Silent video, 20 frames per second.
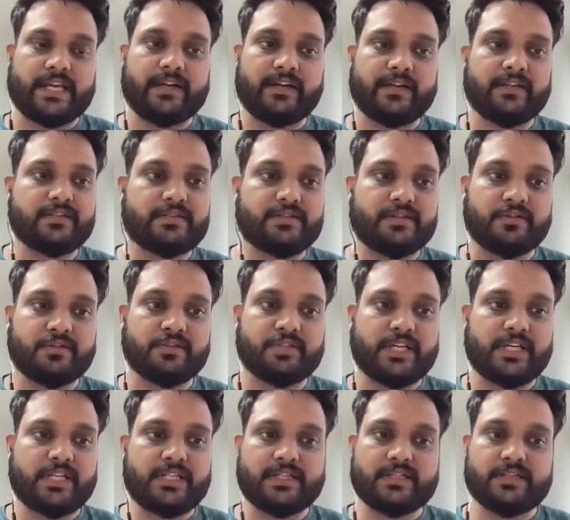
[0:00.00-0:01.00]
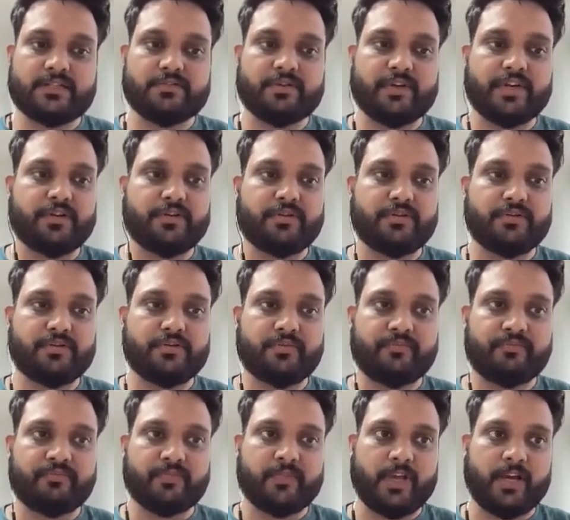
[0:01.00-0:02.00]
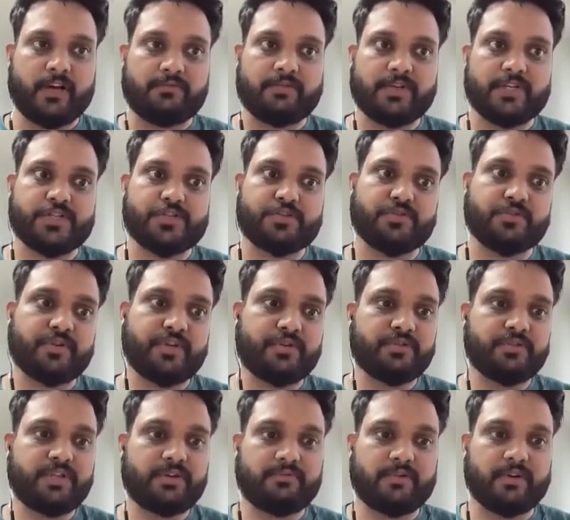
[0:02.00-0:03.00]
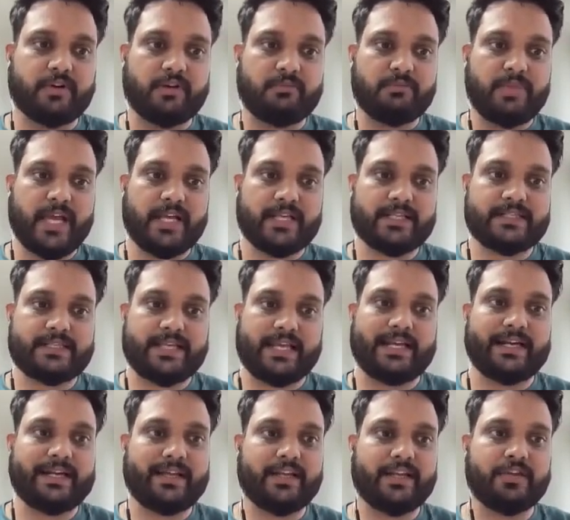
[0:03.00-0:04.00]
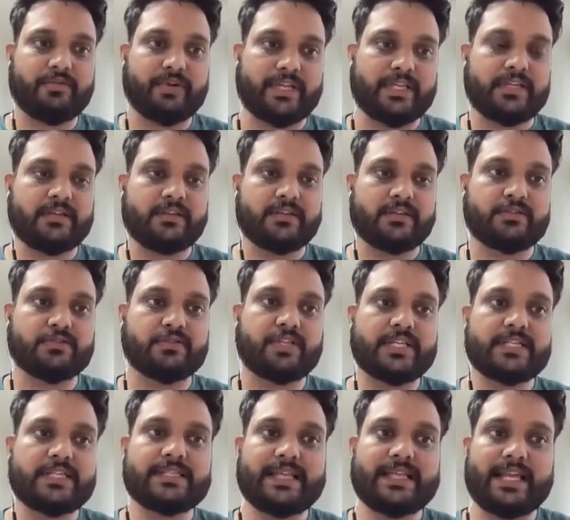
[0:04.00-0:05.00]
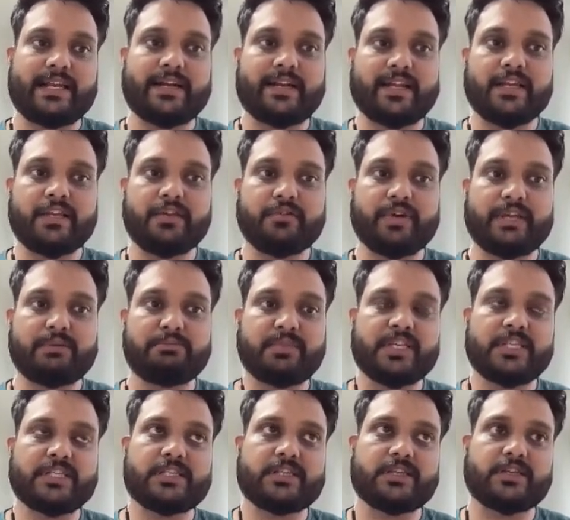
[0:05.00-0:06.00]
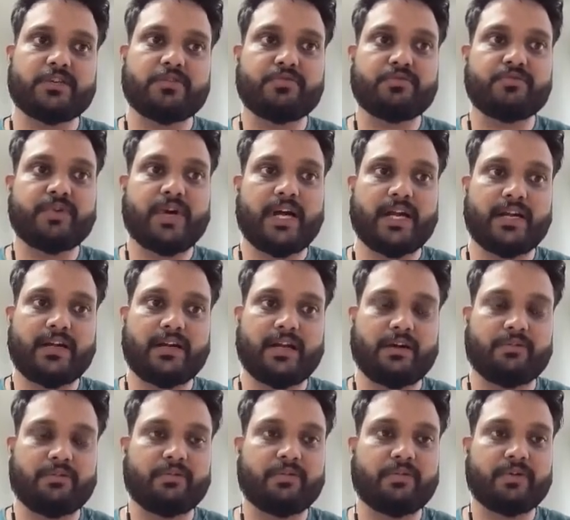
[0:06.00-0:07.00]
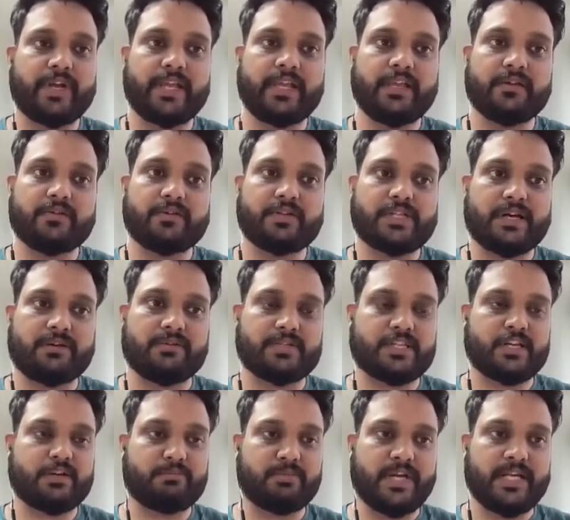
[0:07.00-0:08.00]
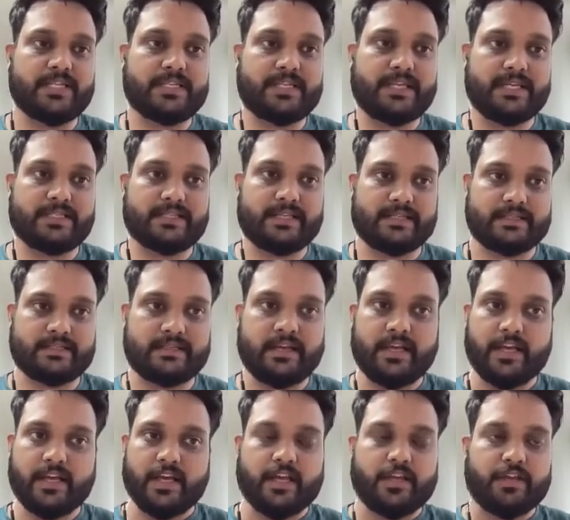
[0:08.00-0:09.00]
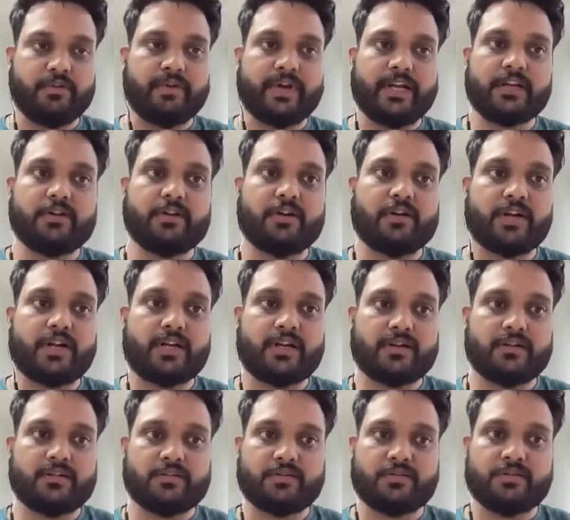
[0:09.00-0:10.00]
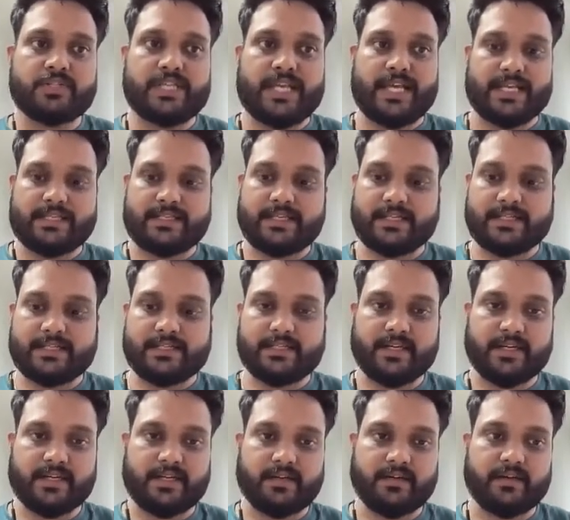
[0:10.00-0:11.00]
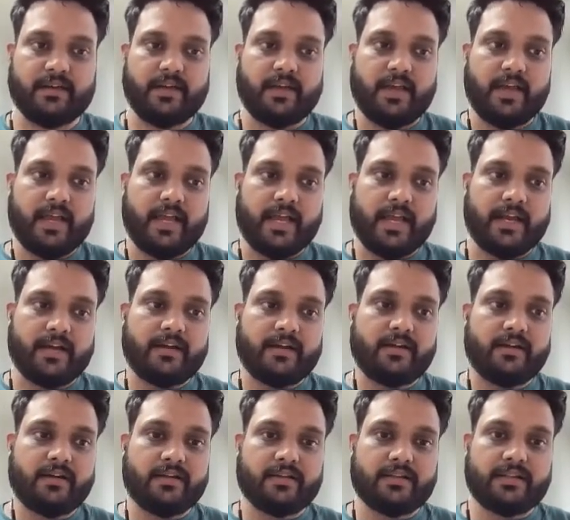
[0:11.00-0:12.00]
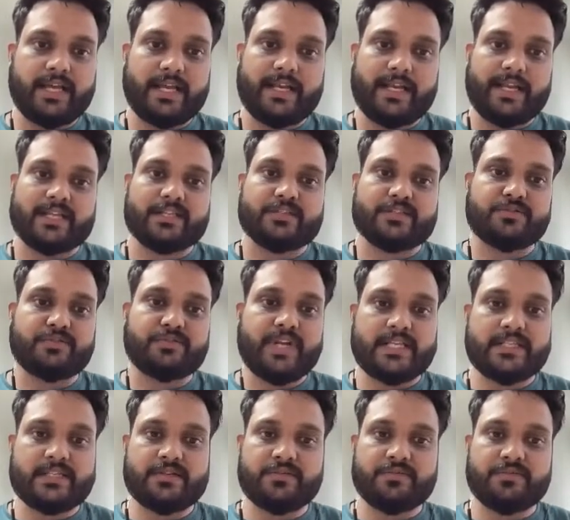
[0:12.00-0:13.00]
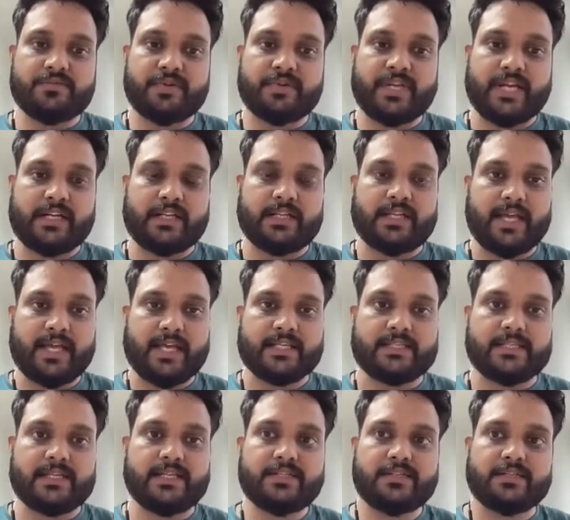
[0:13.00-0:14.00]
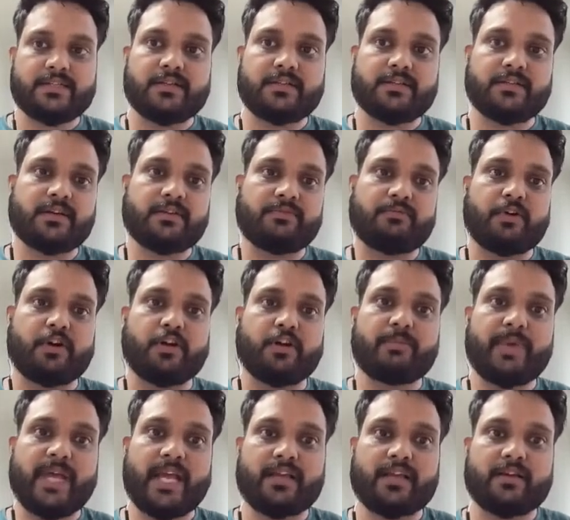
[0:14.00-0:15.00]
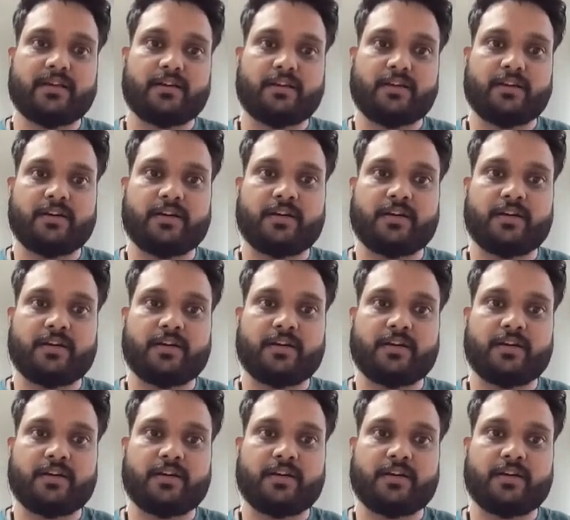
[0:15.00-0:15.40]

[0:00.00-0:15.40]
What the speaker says: check it in slow 3G, it's going to first show you the fallback skeleton UI. So this skeleton UI means you are downloading your JavaScript and CSS. You haven't got those assets yet. And then as soon as you get the assets, the fallback